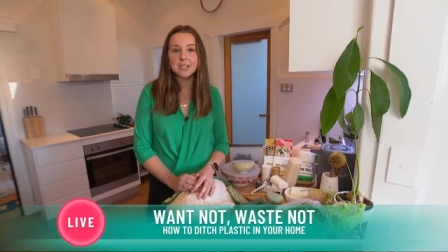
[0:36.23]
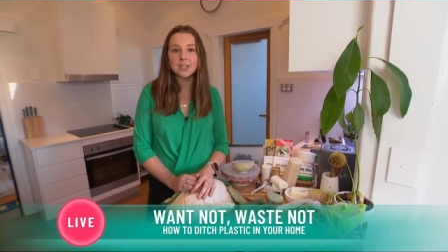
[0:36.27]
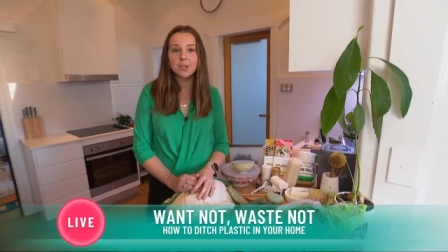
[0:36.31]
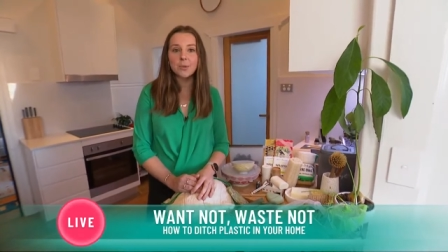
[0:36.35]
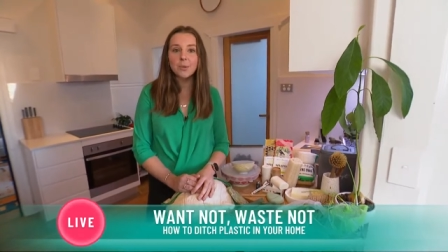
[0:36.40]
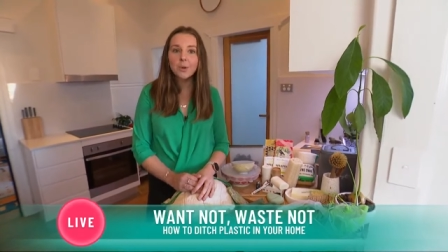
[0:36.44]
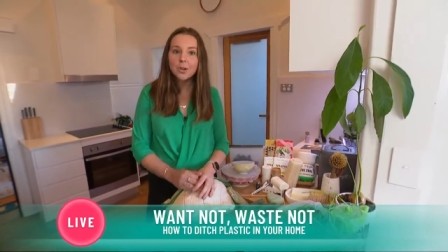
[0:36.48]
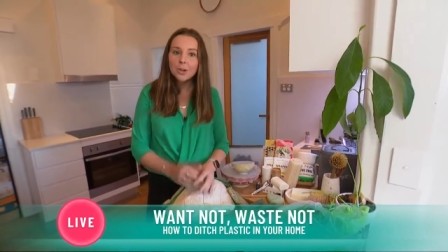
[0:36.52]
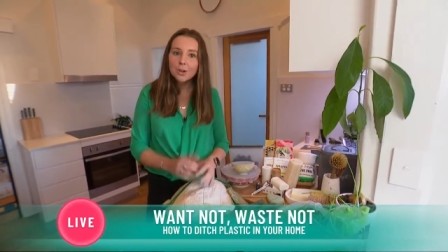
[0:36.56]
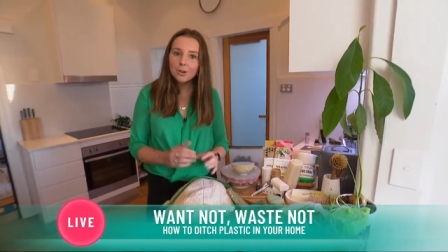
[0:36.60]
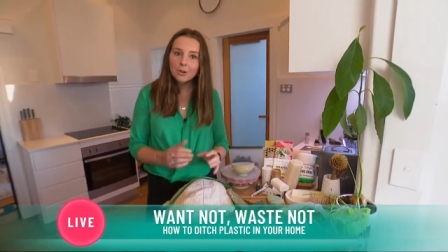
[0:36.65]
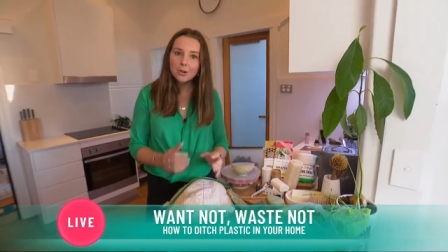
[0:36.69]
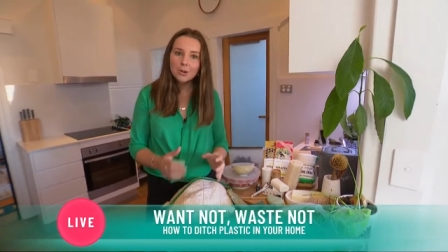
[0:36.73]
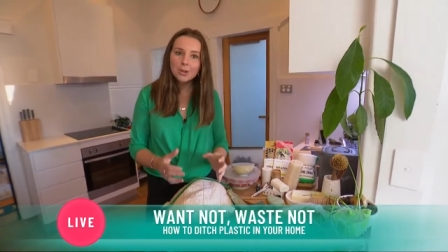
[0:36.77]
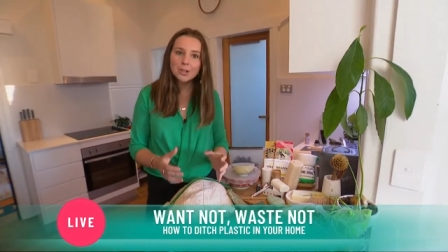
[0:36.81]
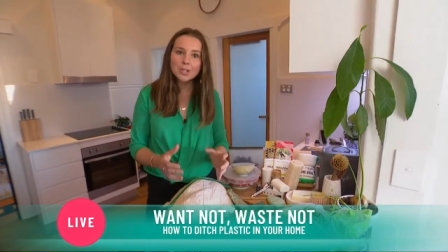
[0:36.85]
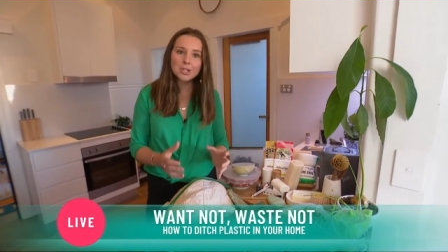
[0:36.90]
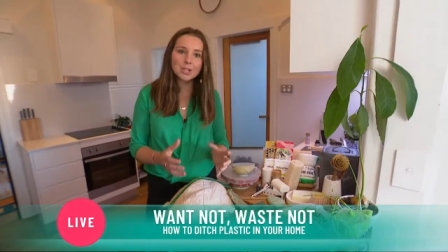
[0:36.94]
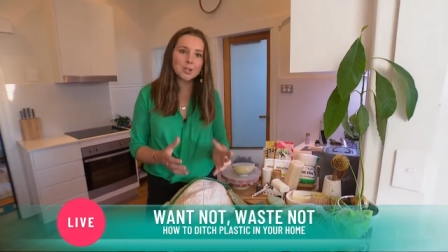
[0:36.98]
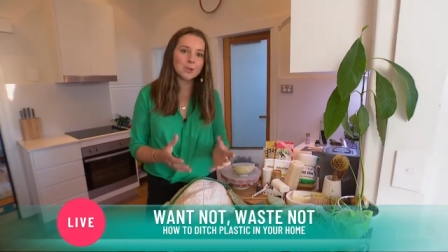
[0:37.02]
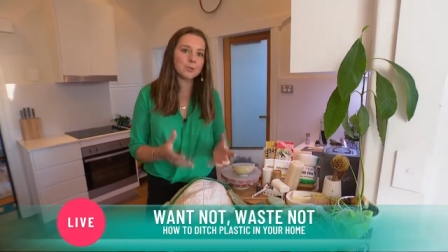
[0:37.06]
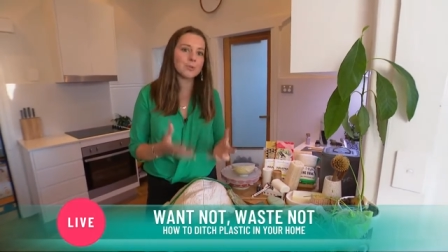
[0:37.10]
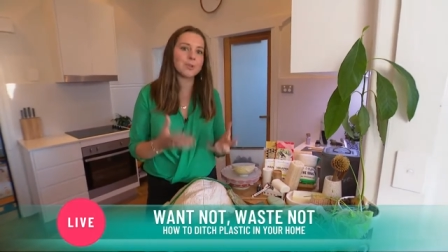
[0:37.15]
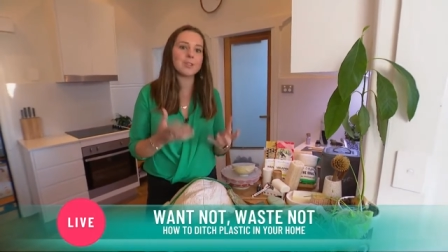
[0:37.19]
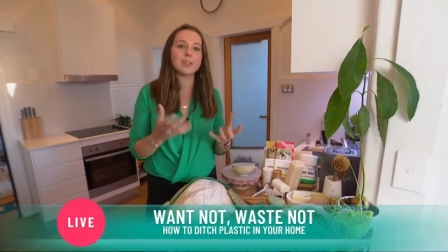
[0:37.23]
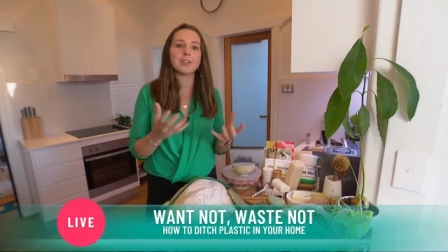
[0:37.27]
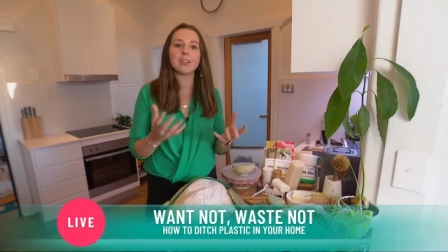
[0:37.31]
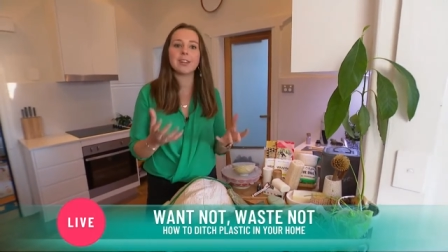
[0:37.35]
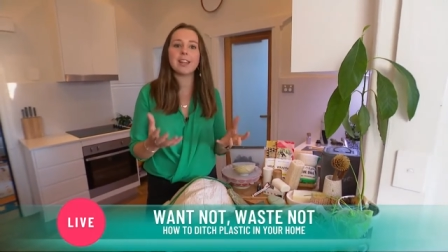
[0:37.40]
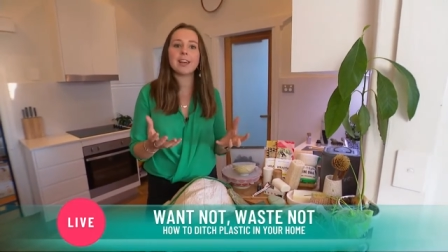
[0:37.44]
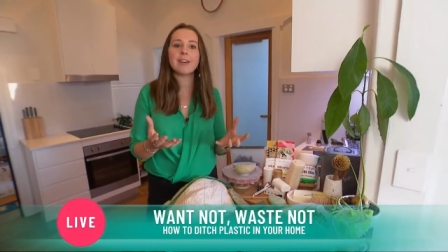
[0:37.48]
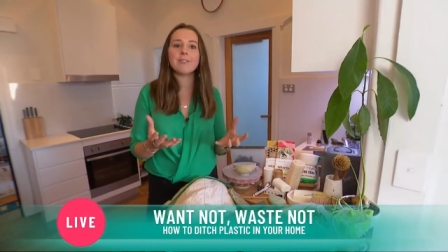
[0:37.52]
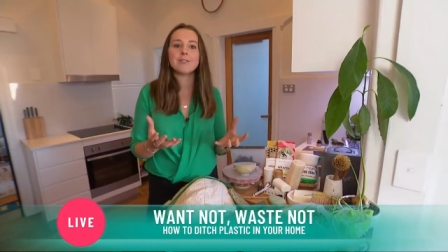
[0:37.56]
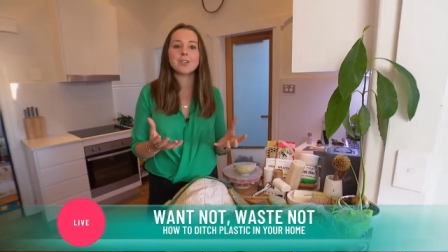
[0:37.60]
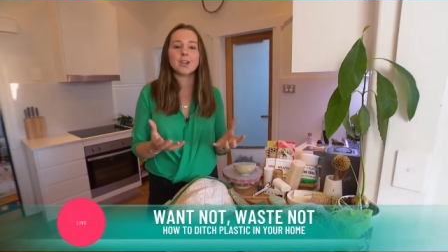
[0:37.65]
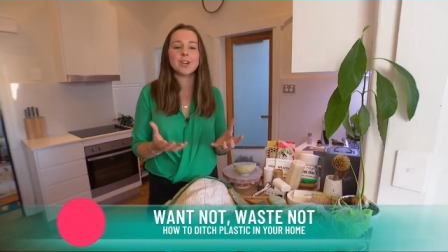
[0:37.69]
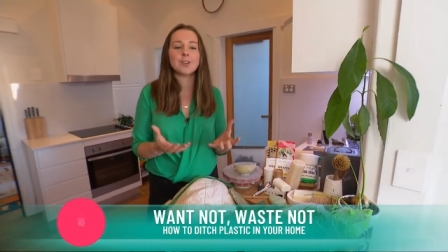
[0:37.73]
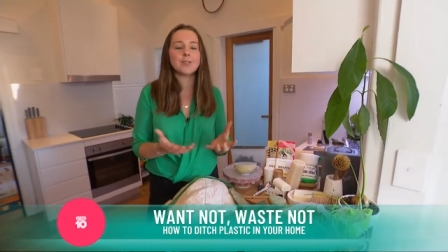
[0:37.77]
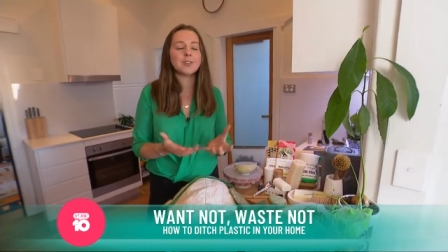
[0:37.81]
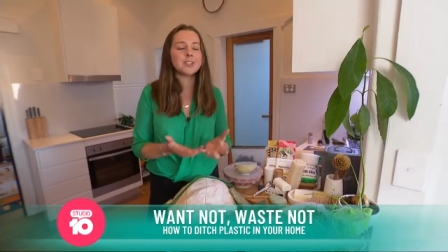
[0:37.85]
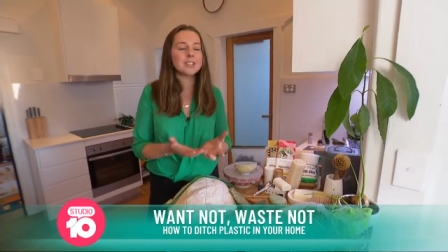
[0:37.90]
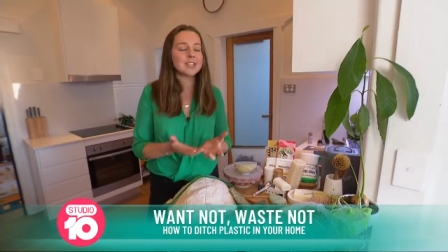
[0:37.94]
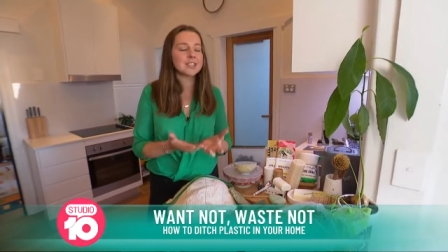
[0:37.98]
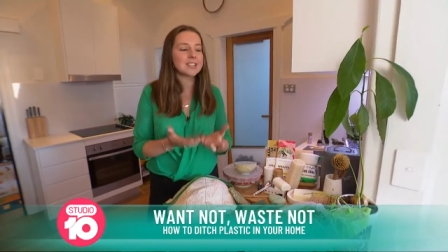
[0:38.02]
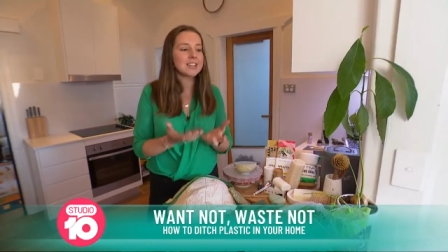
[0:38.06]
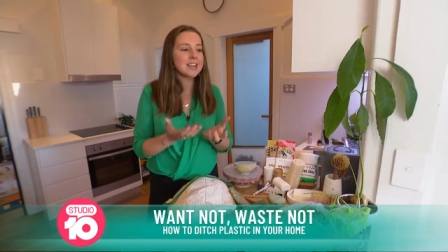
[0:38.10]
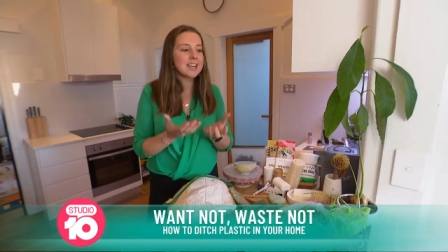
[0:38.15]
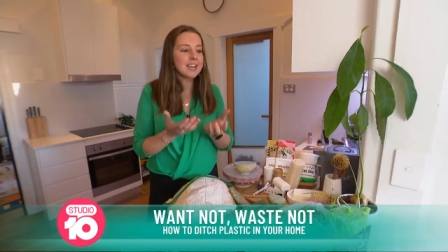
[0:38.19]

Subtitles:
So what you could do with your leftovers is